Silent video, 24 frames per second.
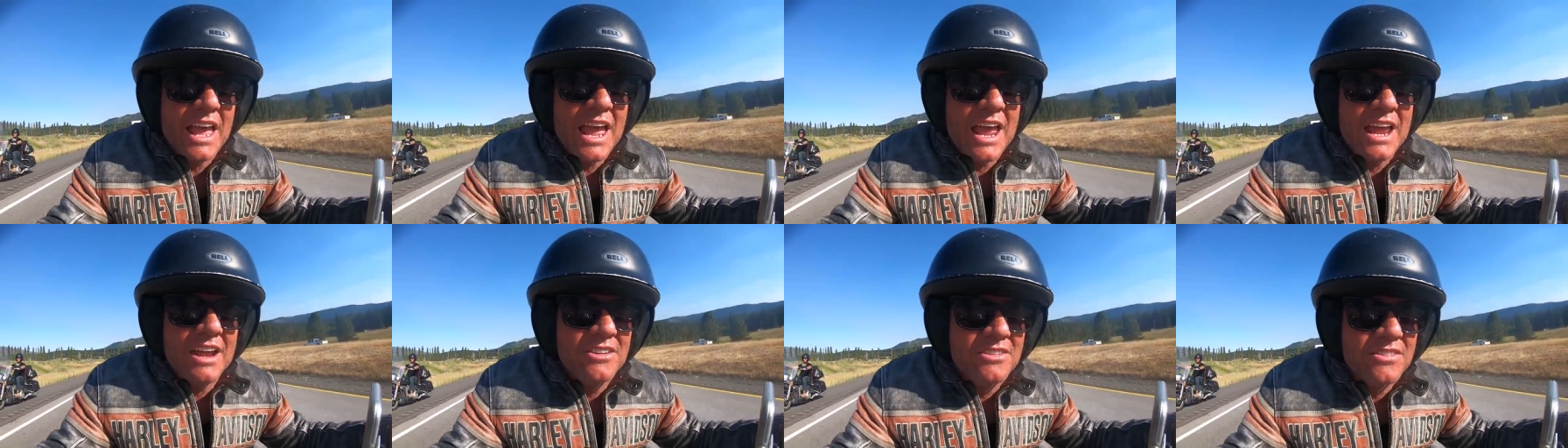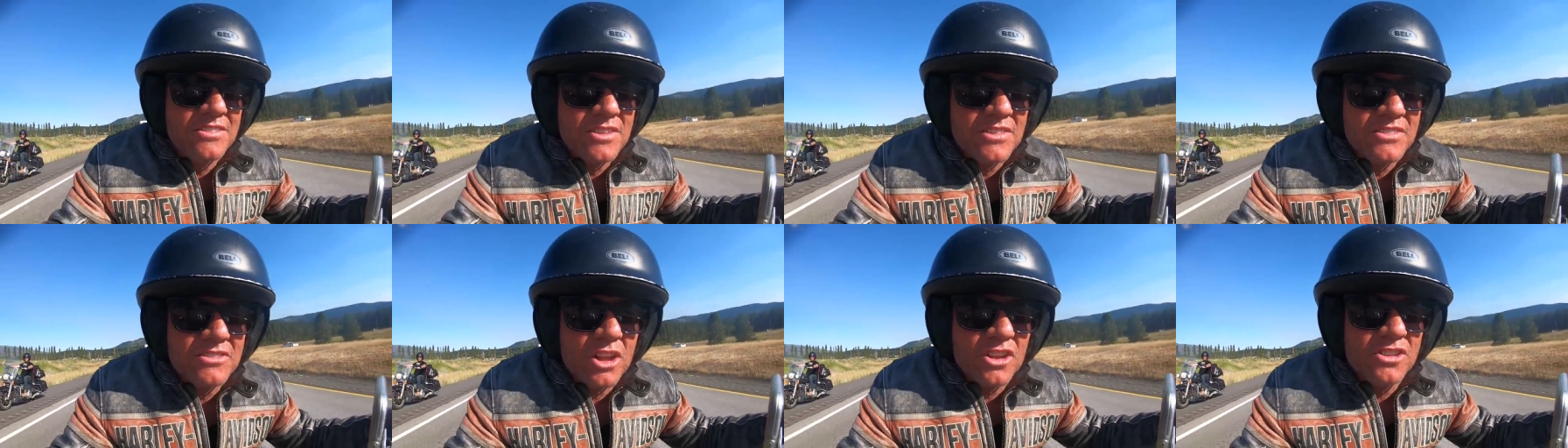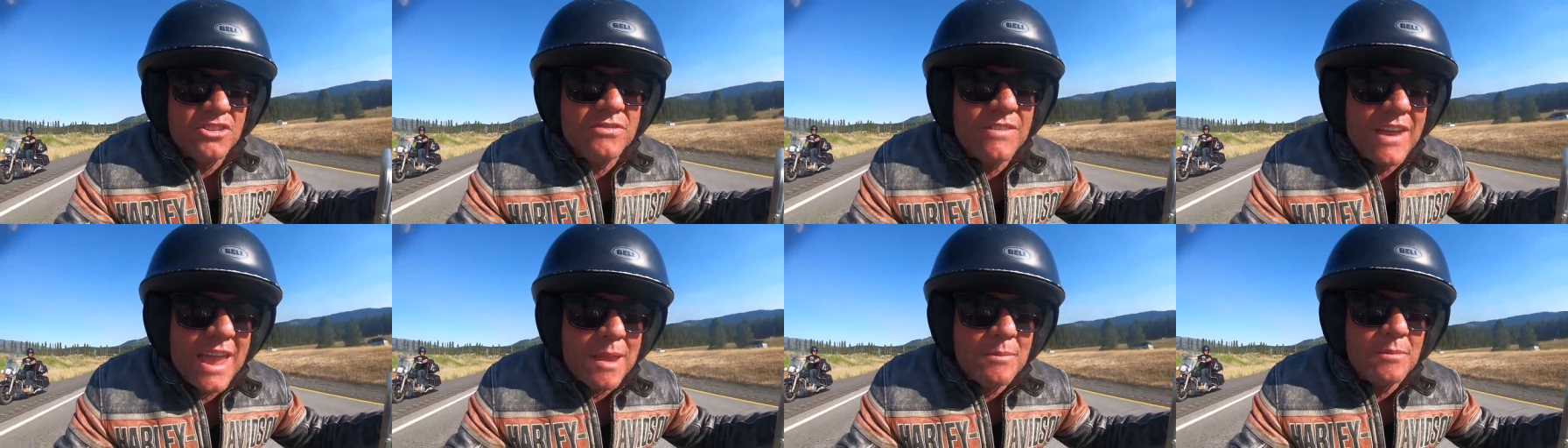and there's
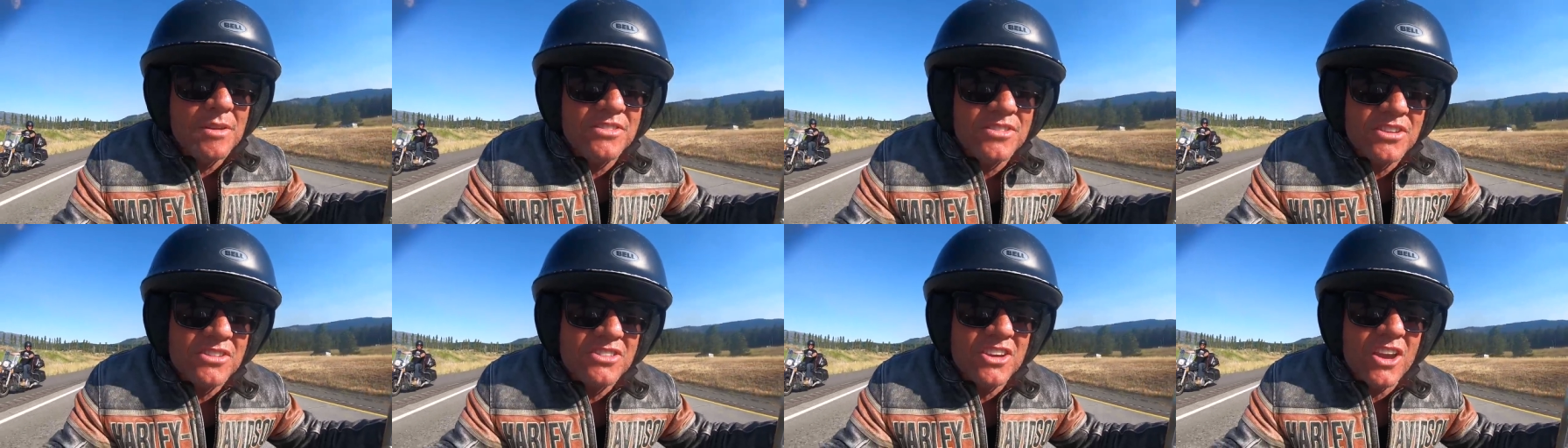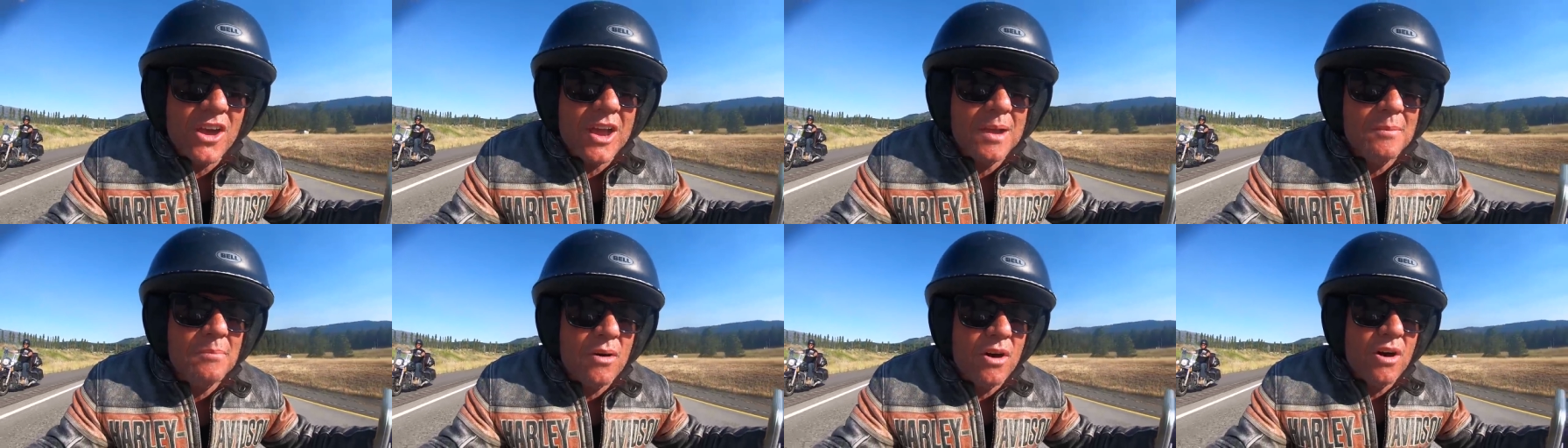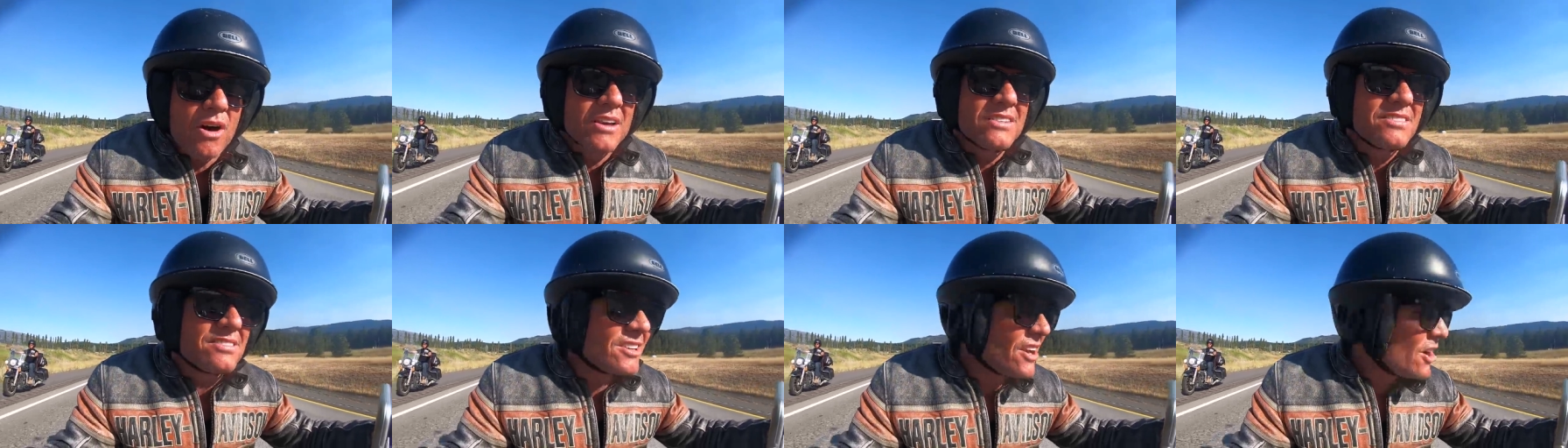lots of ambulances going
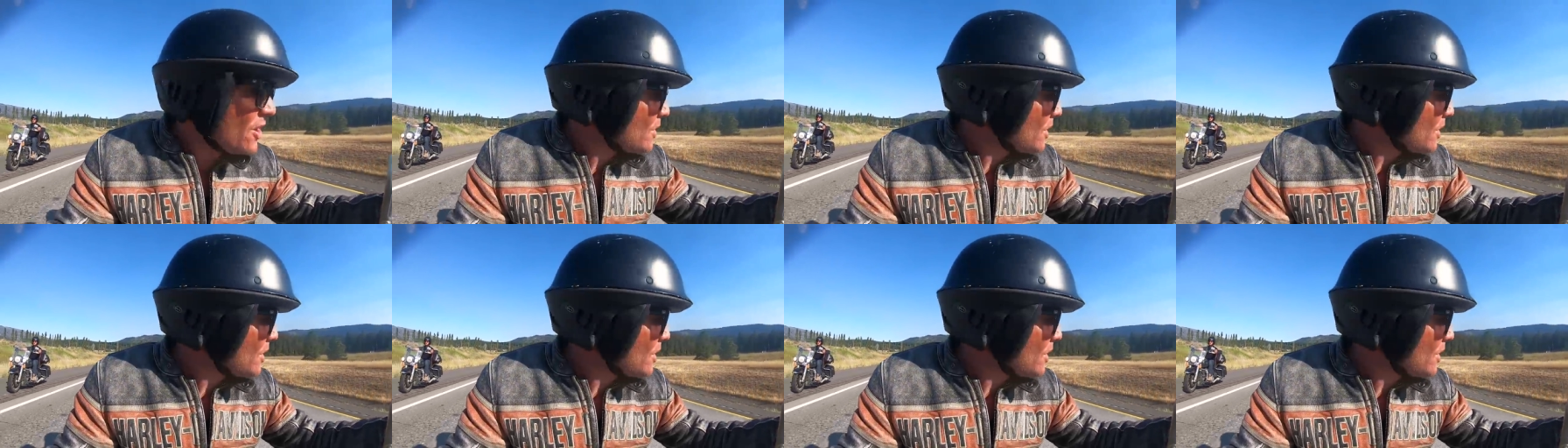by so